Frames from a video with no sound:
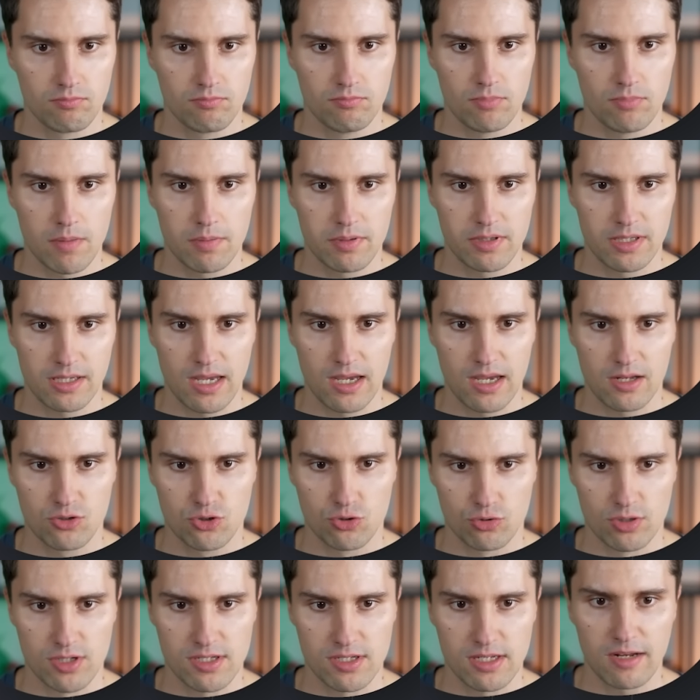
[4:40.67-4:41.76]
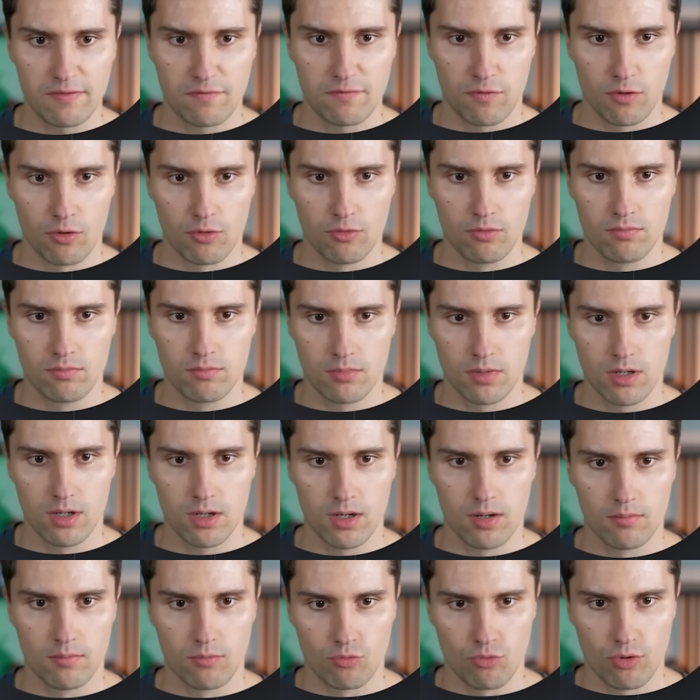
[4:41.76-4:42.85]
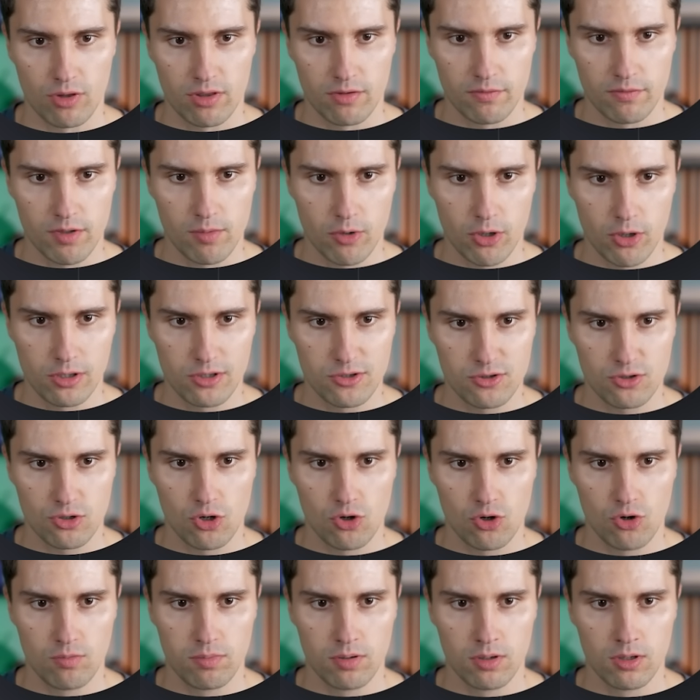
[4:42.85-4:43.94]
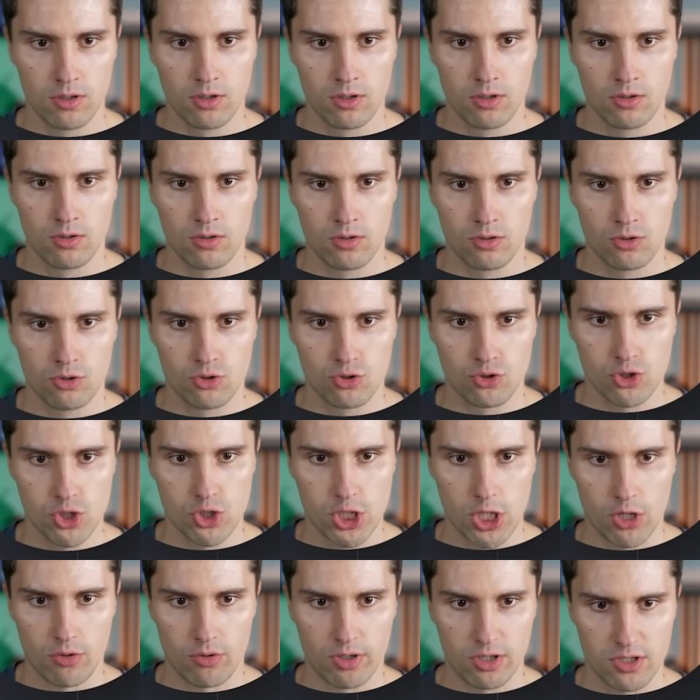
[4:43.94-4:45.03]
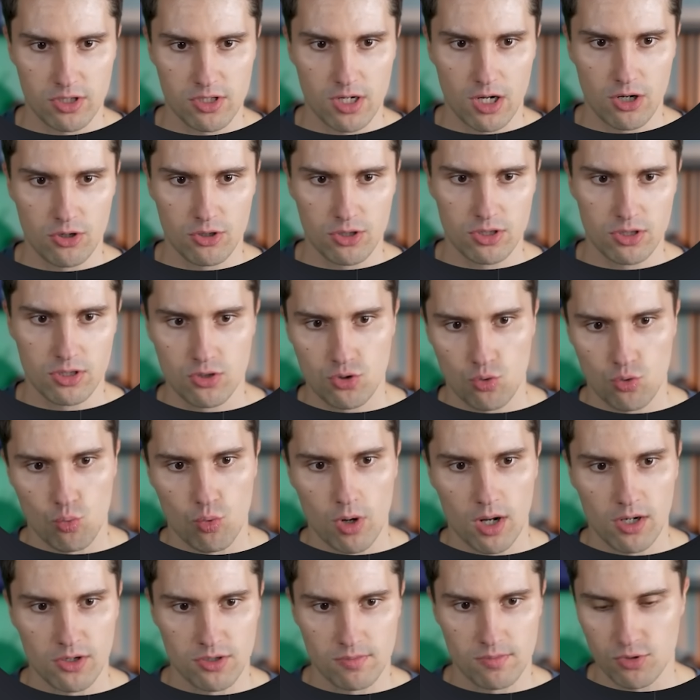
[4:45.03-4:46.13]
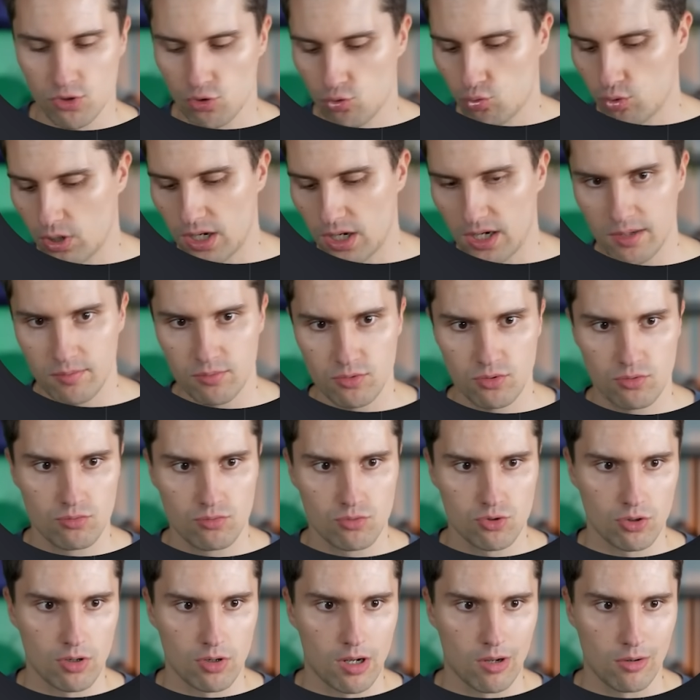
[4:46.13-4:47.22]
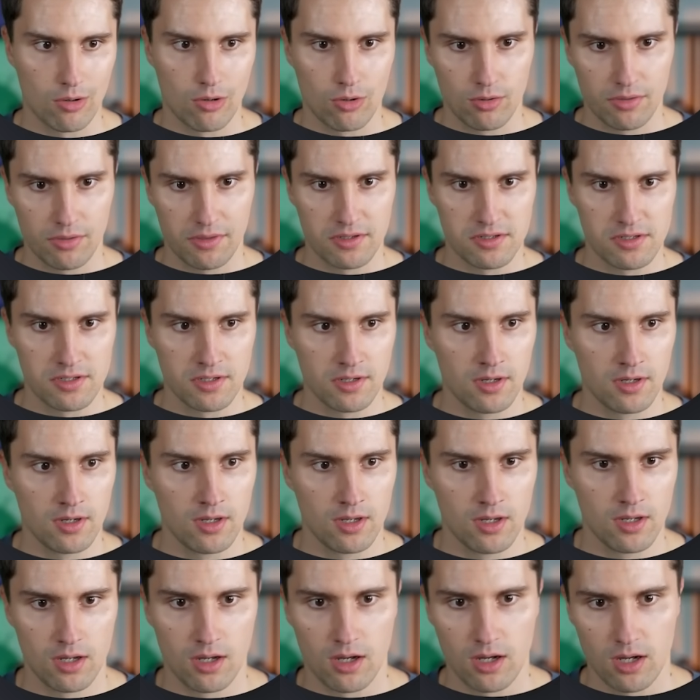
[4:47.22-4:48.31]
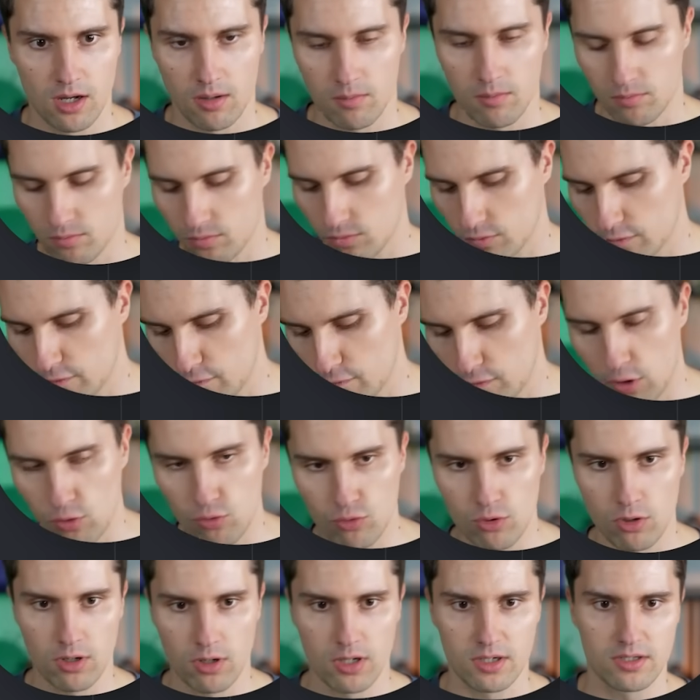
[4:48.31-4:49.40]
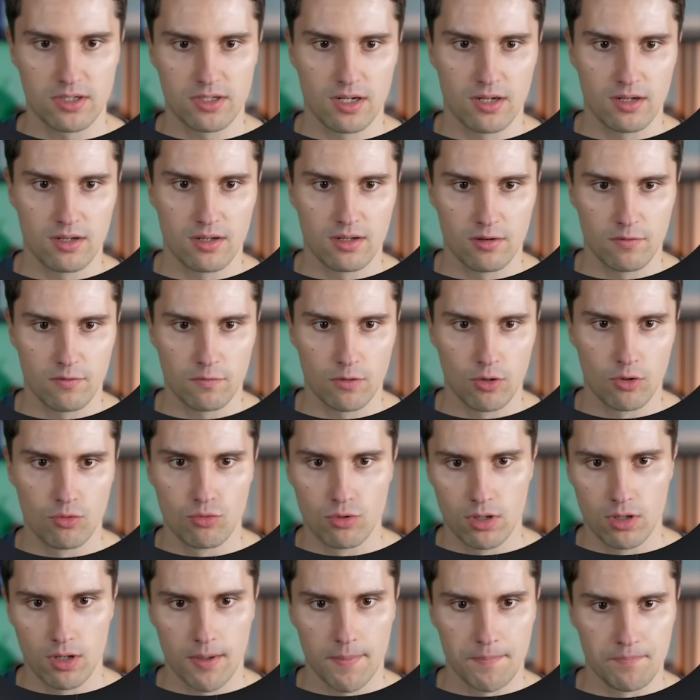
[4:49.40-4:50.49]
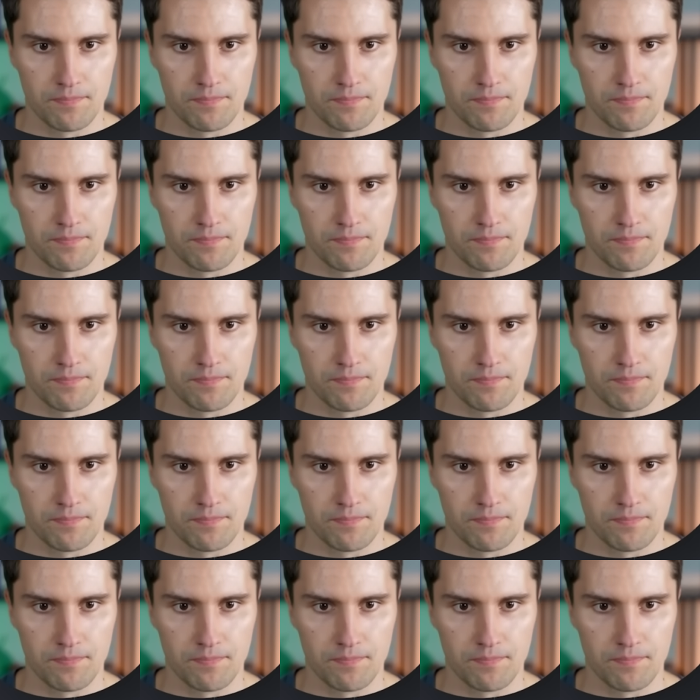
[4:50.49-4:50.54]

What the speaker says: map it again to a state flow with view model scope, sharing started while subscribed. So how long this flow collector or flow